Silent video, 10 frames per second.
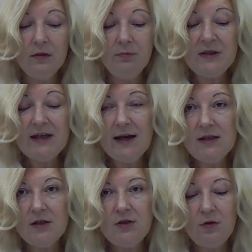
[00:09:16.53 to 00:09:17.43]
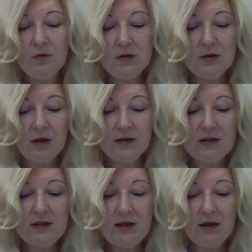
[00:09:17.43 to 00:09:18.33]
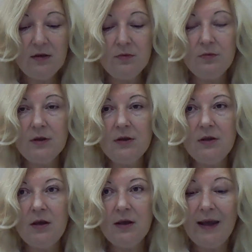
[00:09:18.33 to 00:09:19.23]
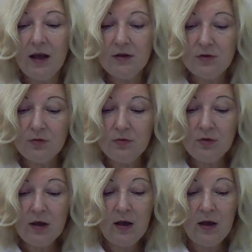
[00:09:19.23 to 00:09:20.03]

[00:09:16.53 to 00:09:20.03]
Besides, the students understand what they can do,